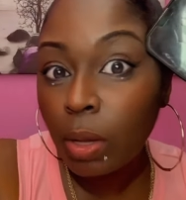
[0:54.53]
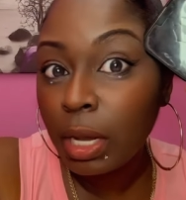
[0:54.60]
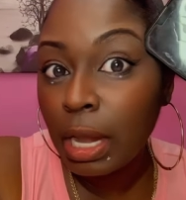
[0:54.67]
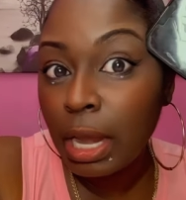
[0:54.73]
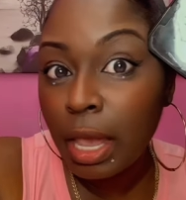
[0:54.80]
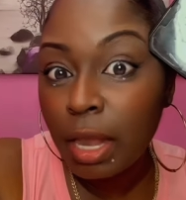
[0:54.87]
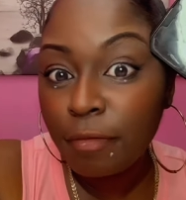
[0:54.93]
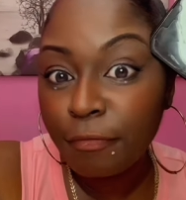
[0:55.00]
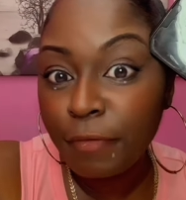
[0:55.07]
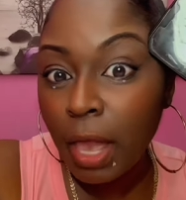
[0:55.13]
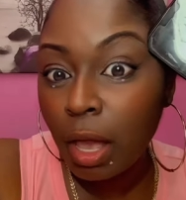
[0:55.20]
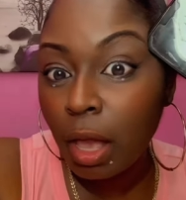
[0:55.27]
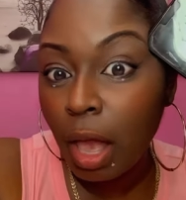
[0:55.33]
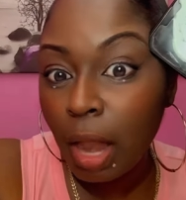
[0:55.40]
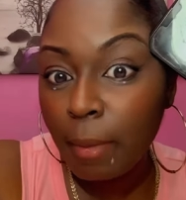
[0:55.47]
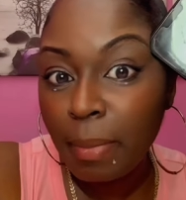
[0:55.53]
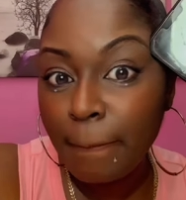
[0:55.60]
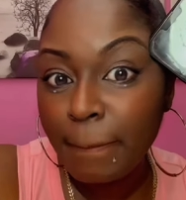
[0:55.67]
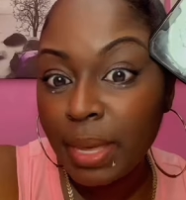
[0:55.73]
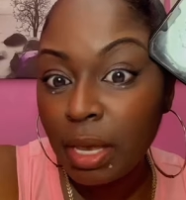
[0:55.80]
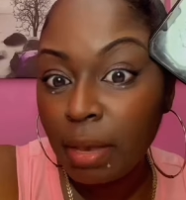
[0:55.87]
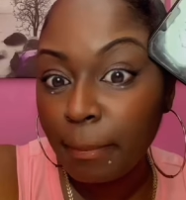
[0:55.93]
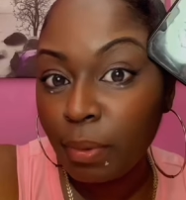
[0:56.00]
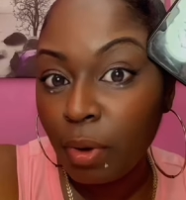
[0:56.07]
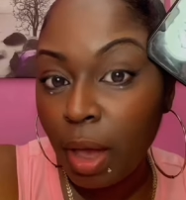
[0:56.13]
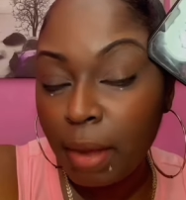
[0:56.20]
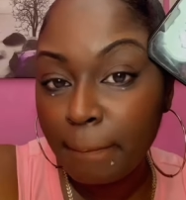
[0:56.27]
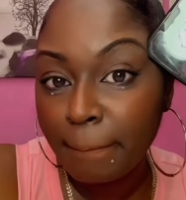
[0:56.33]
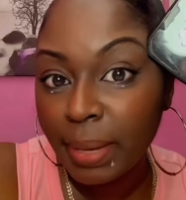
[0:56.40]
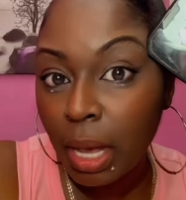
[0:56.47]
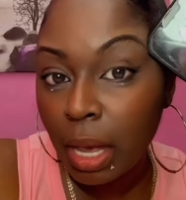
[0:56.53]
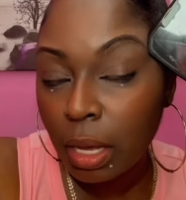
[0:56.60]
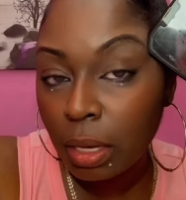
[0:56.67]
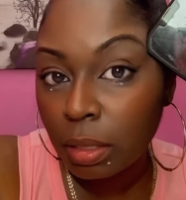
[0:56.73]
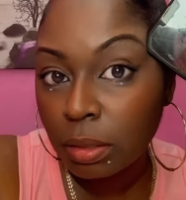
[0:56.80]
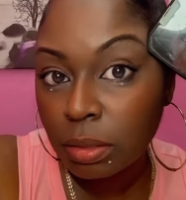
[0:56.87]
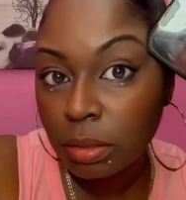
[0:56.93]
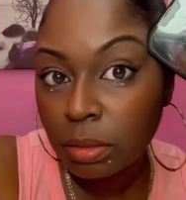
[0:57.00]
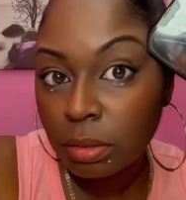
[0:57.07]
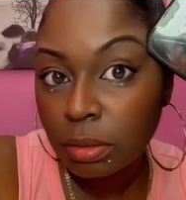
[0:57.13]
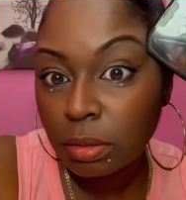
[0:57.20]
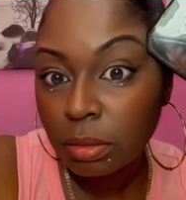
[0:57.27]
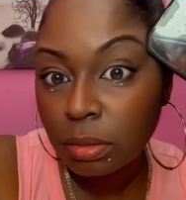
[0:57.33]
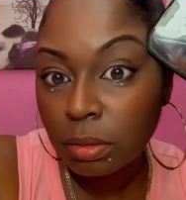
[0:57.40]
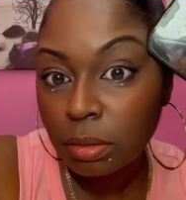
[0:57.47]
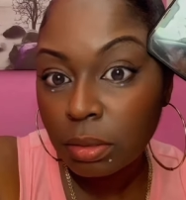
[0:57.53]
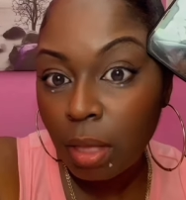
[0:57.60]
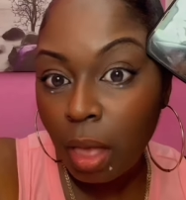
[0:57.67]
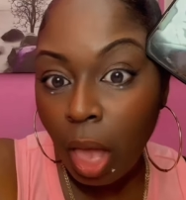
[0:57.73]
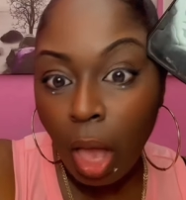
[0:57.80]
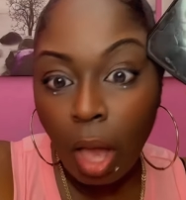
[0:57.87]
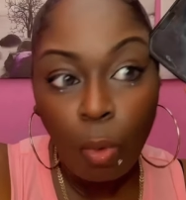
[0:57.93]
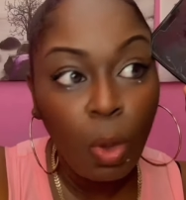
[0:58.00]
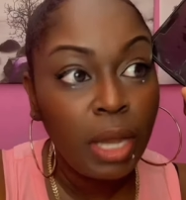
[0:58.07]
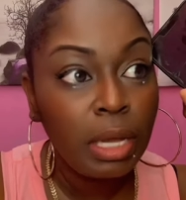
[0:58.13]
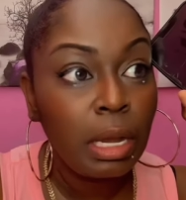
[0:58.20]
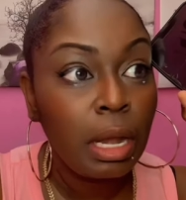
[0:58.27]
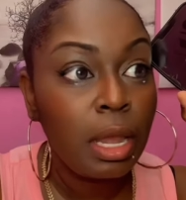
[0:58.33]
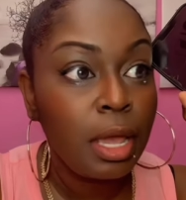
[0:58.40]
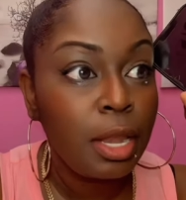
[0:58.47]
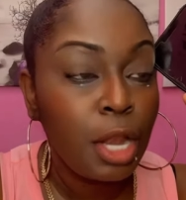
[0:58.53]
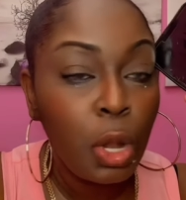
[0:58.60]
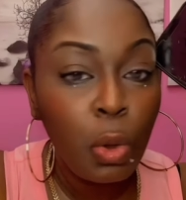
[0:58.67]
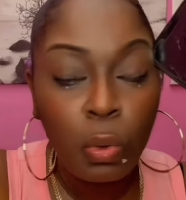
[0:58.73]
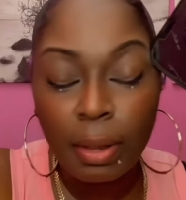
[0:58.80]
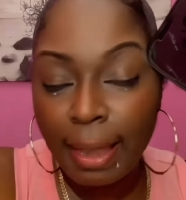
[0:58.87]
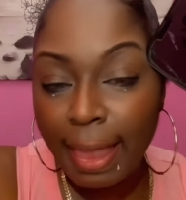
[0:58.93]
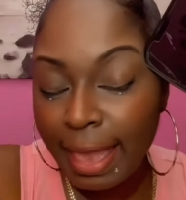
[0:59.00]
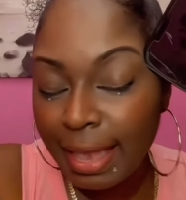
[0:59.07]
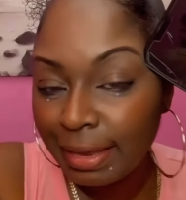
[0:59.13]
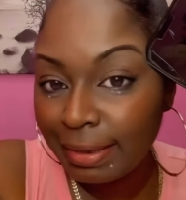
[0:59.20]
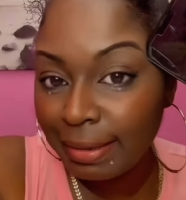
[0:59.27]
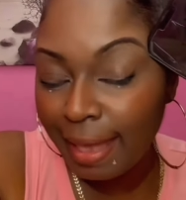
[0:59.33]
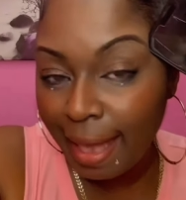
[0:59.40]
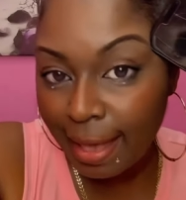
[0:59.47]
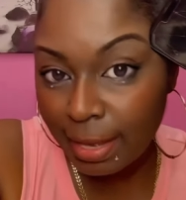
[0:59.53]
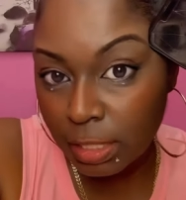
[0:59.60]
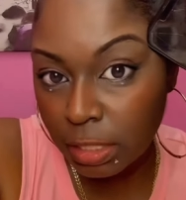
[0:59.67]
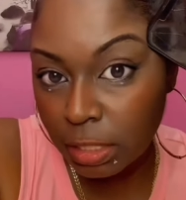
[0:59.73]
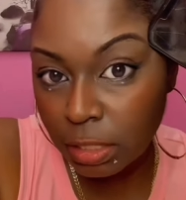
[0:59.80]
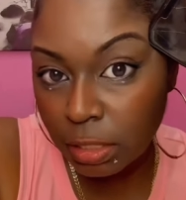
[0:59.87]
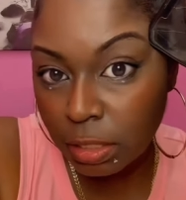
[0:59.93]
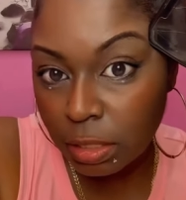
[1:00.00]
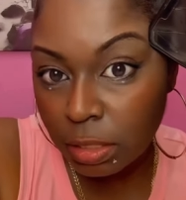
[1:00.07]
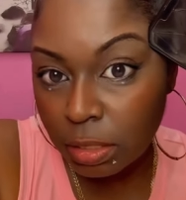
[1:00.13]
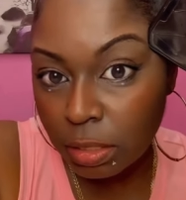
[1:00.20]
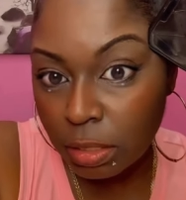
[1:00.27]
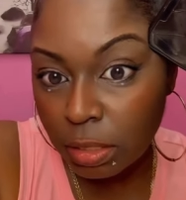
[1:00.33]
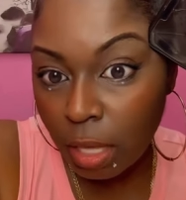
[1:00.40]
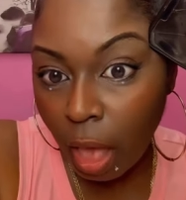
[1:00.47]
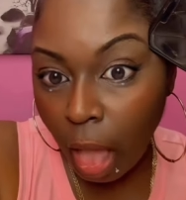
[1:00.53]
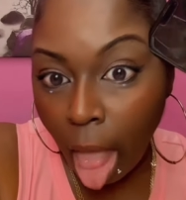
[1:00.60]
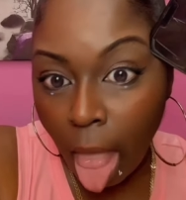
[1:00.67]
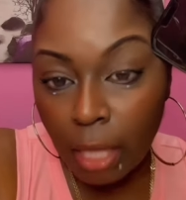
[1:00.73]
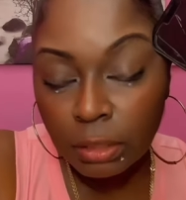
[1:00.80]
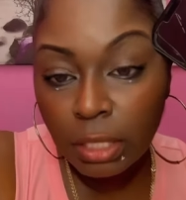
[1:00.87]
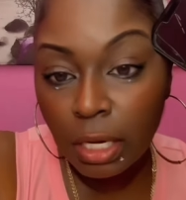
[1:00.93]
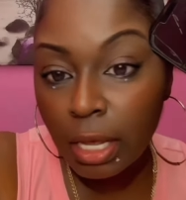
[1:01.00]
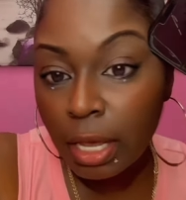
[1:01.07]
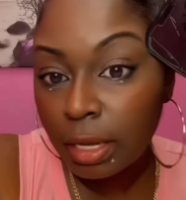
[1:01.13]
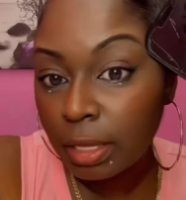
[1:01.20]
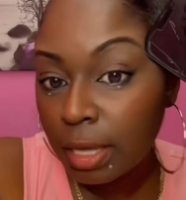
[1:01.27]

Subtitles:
Oh, the lady fear call me big broad back. When the lady look like that, the